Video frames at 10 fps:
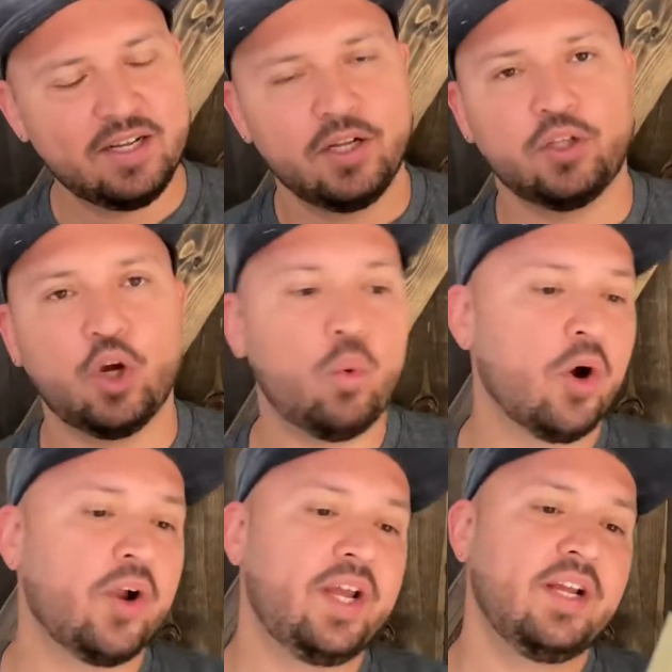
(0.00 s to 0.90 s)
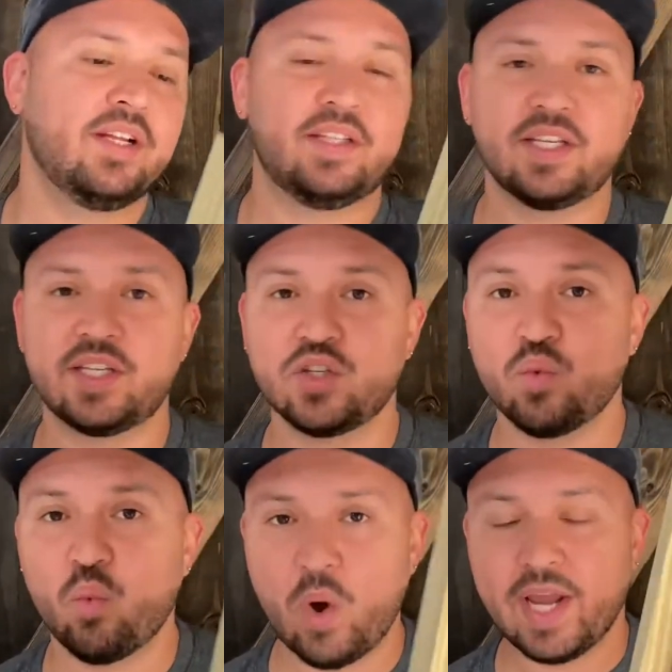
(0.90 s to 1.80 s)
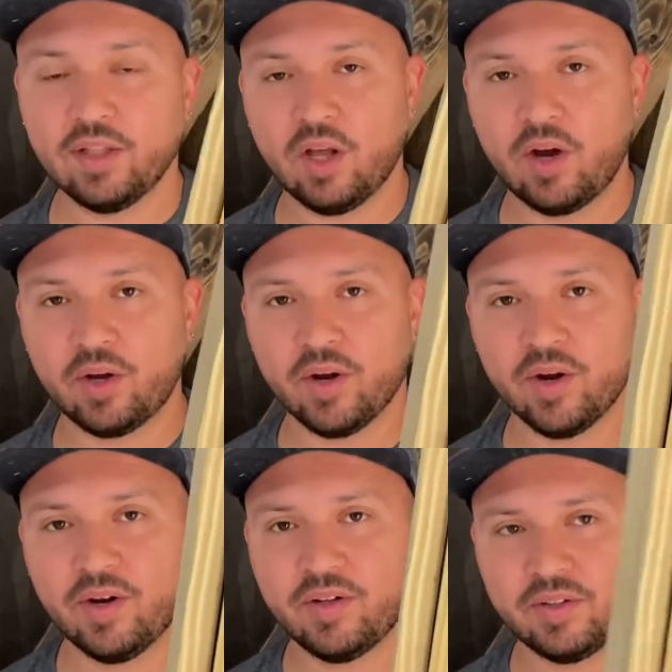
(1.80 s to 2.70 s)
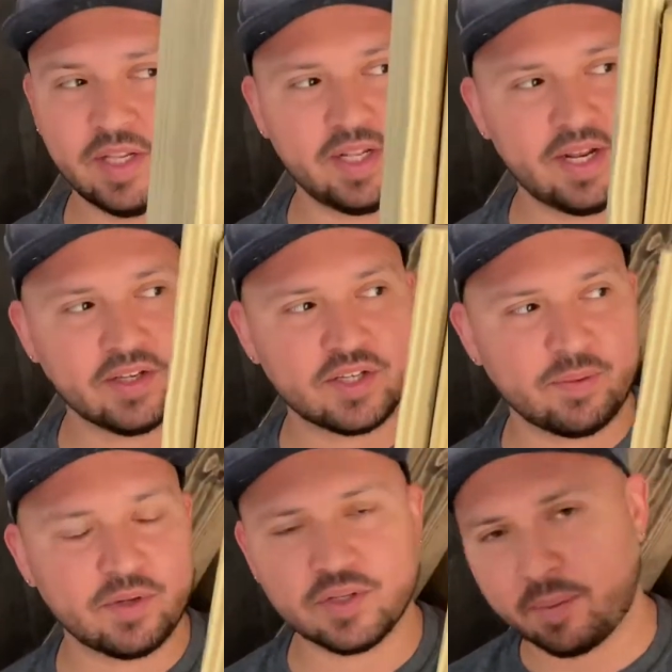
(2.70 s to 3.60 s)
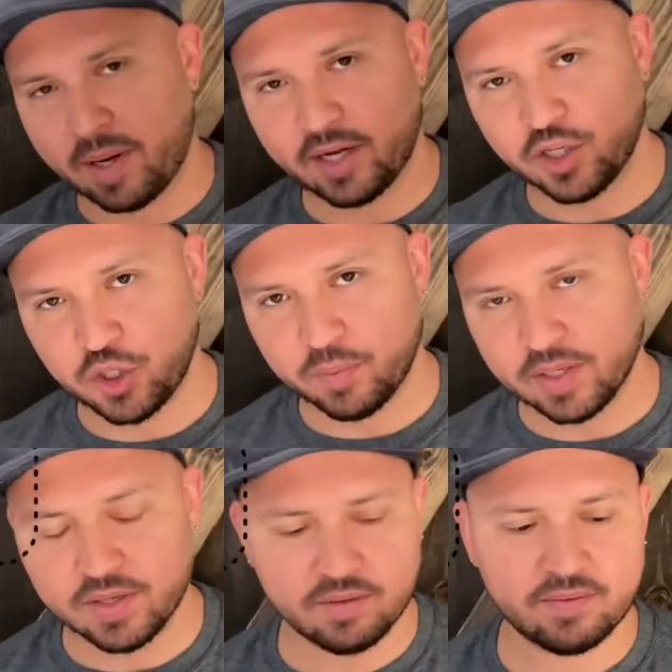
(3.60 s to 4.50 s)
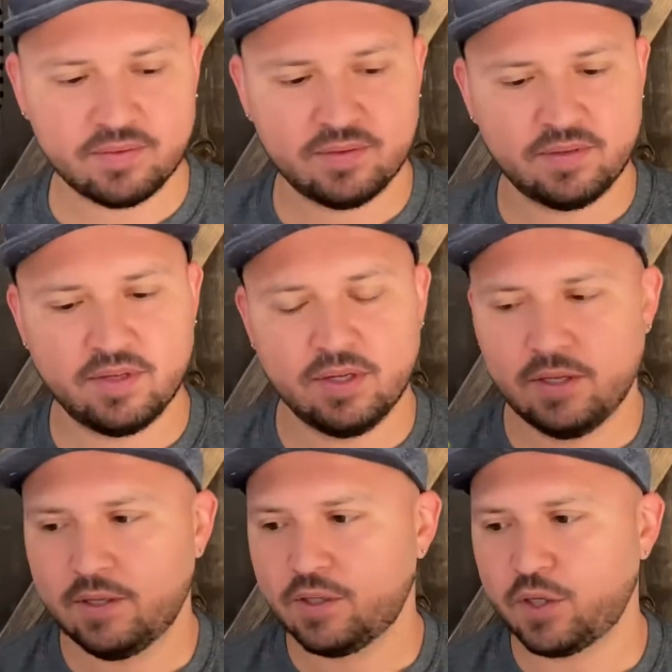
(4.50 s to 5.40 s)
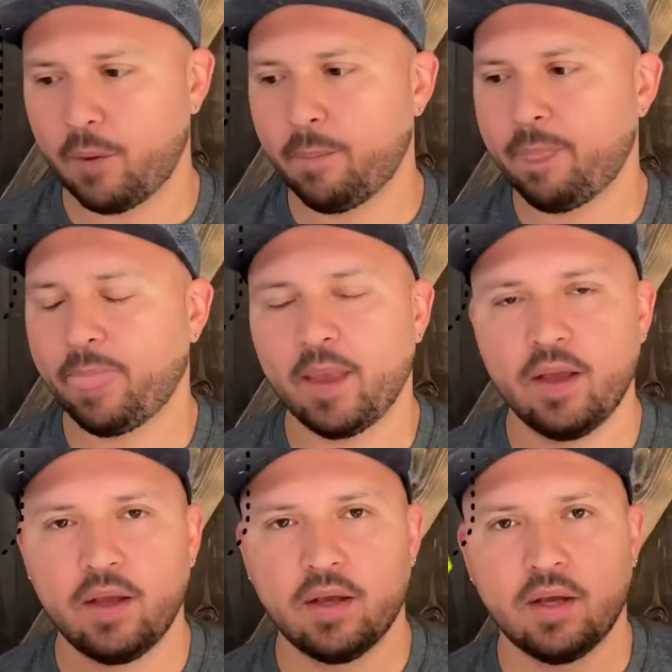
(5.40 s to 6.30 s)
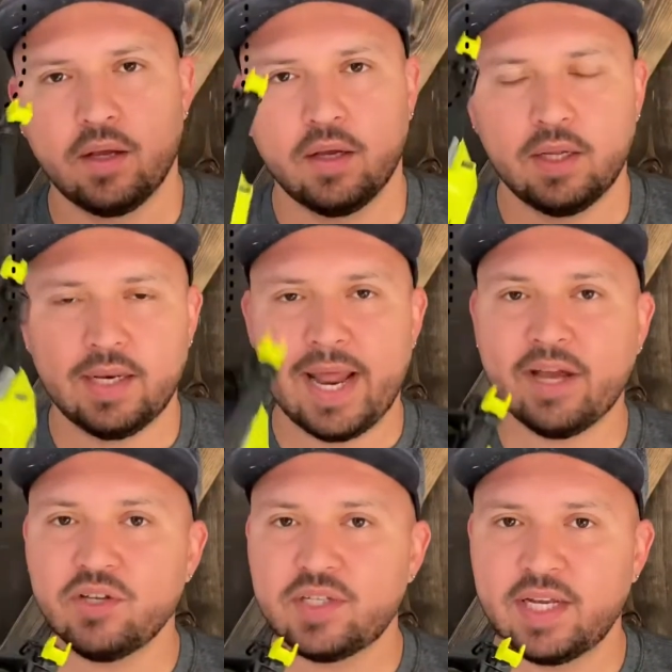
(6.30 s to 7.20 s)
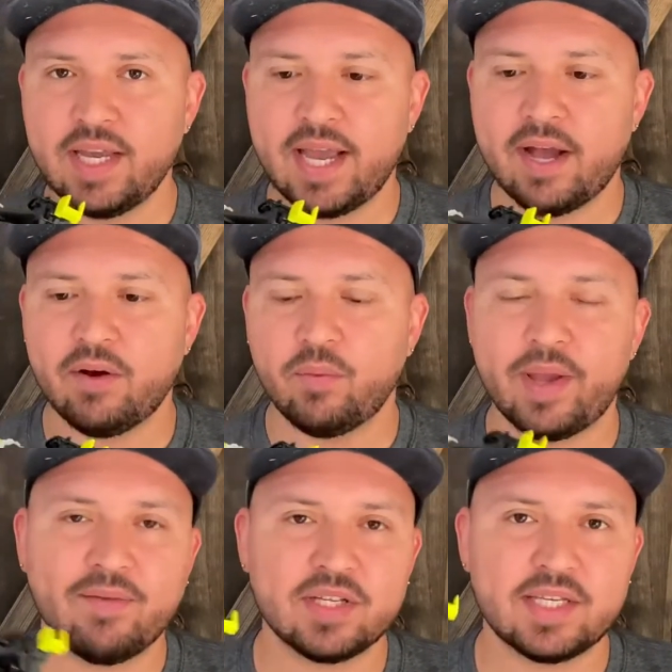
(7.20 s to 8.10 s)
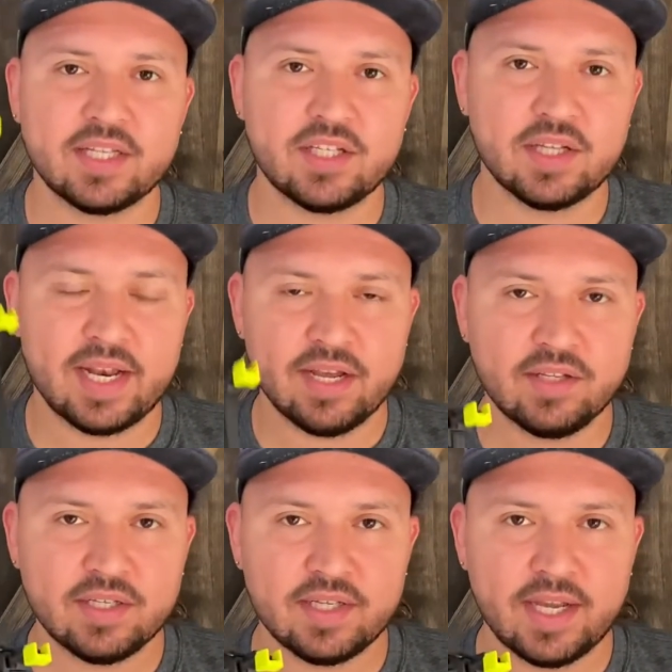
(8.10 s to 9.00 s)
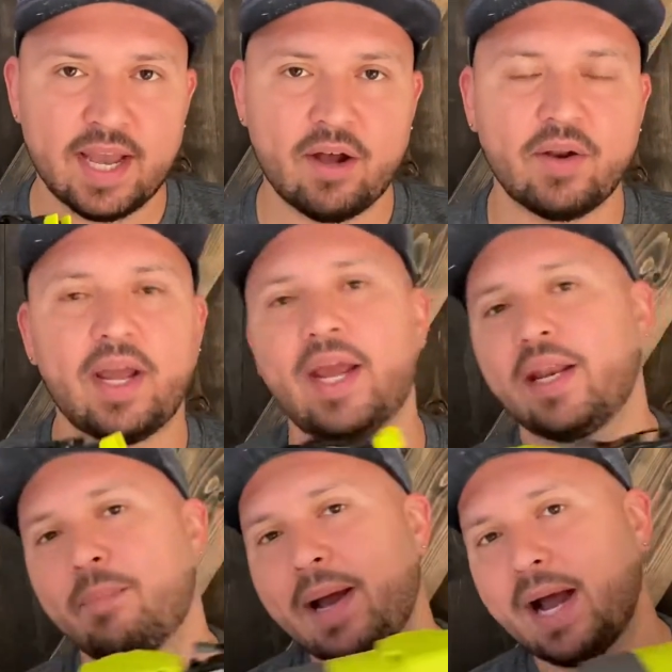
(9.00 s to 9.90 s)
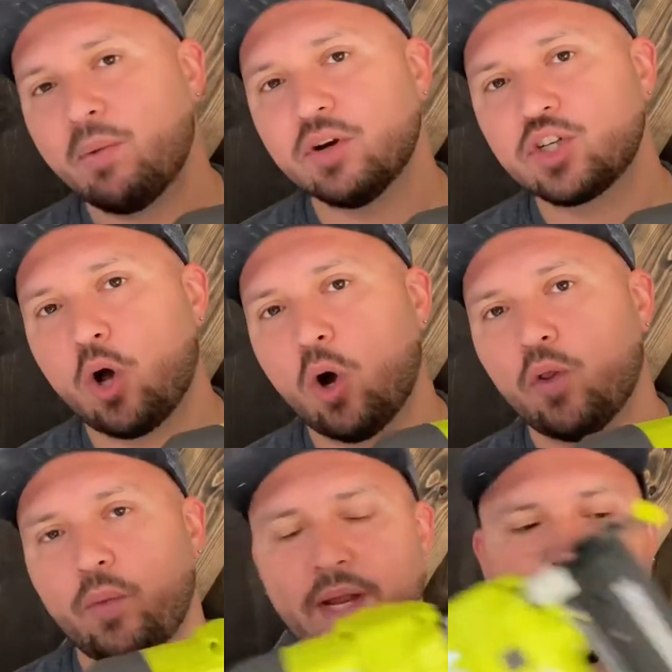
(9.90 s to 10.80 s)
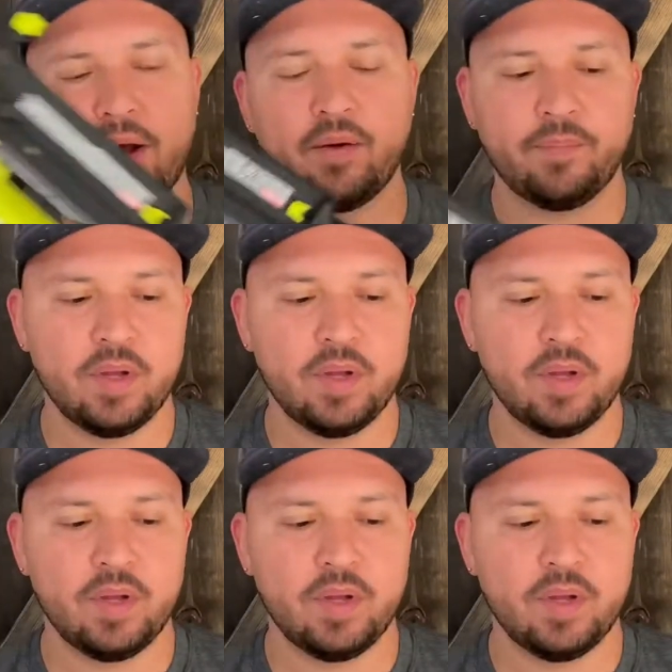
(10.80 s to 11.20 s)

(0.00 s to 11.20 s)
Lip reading: Don't worry, this is way longer than the nails that I'm using. I'm not gonna shoot myself. So, nail sticking out, we have it set to the nail to stick out, and the power's all the way down.